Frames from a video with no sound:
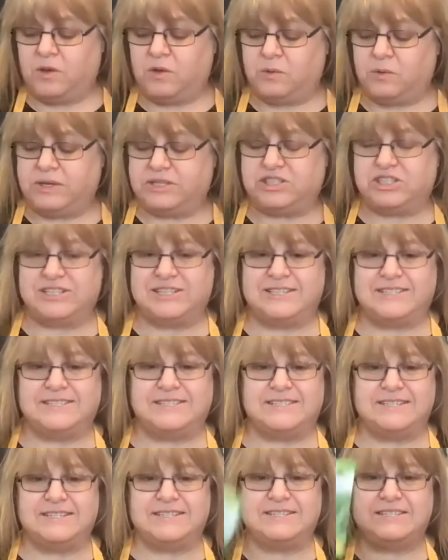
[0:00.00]
which
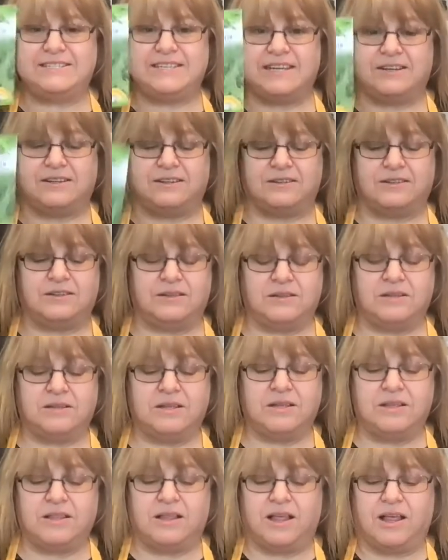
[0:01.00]
is dill,
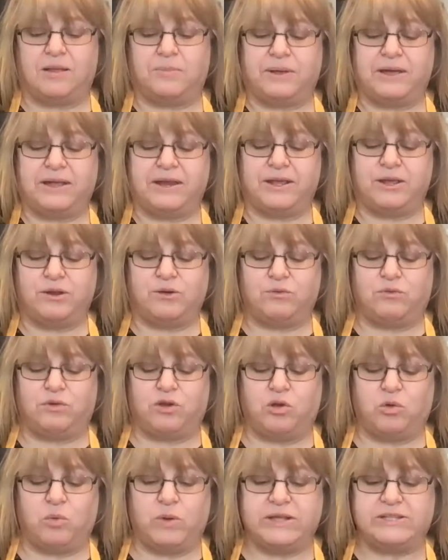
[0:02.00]
I'll put in
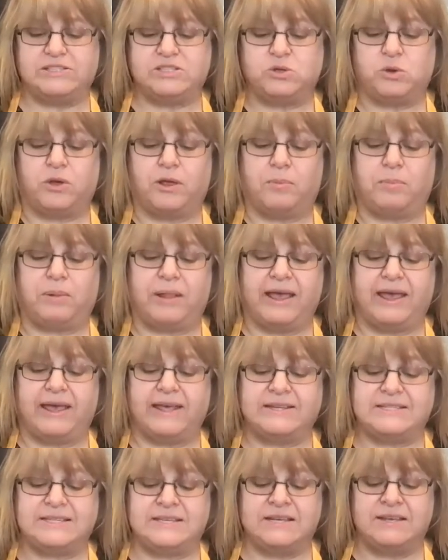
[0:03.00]
row 1. So I'll
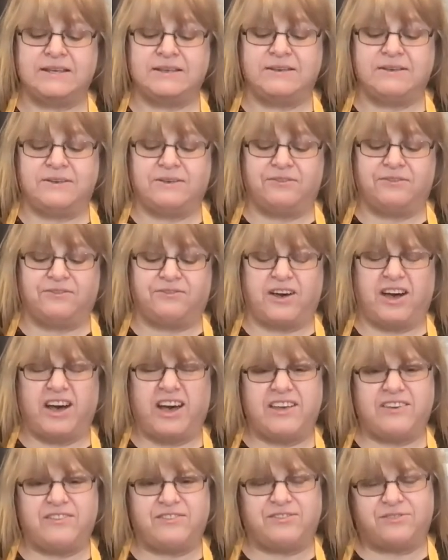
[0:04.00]
plant
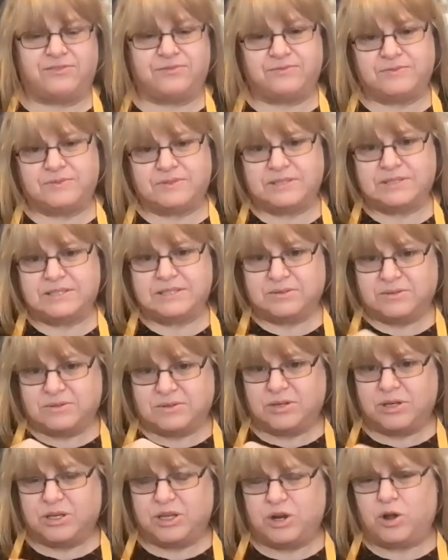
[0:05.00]
5.
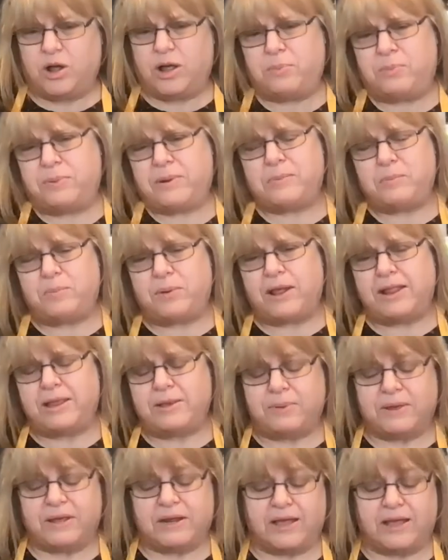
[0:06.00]
I'll probably
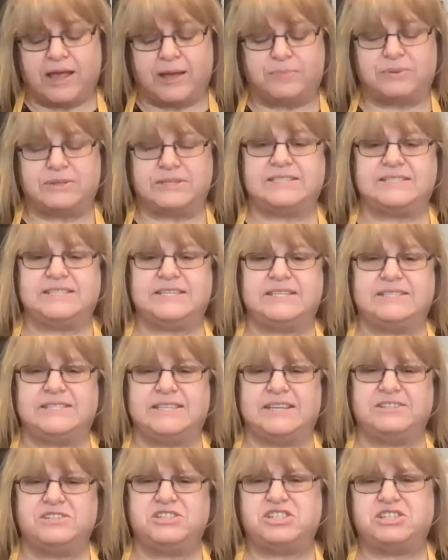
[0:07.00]
put a couple of seeds
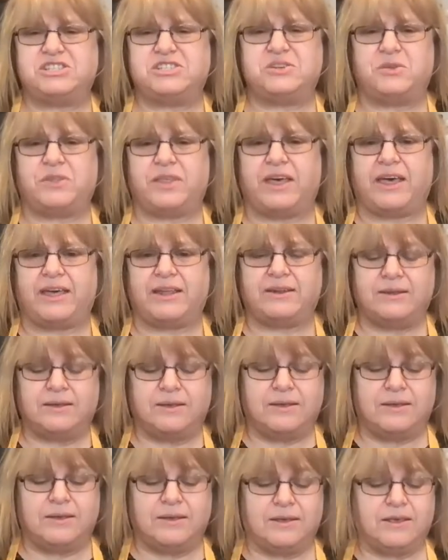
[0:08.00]
in just so that,
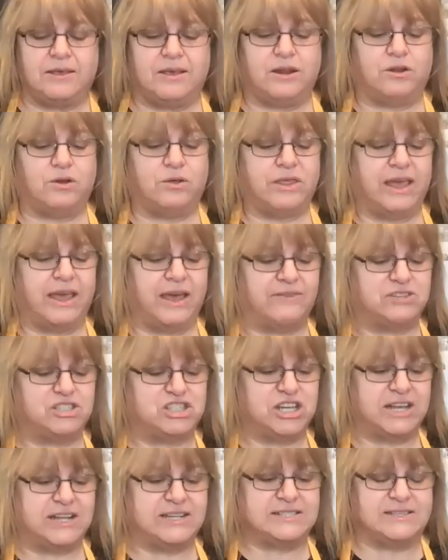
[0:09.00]
they have a
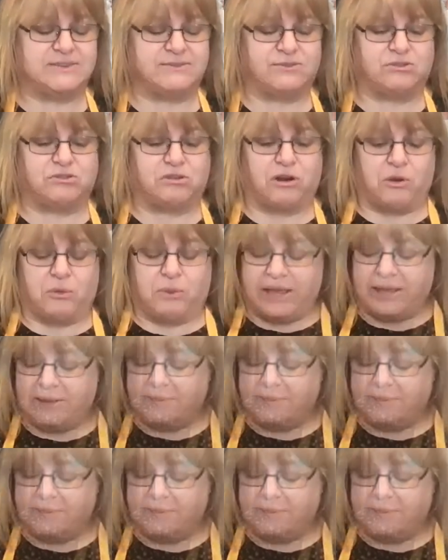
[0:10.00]
chance of growing.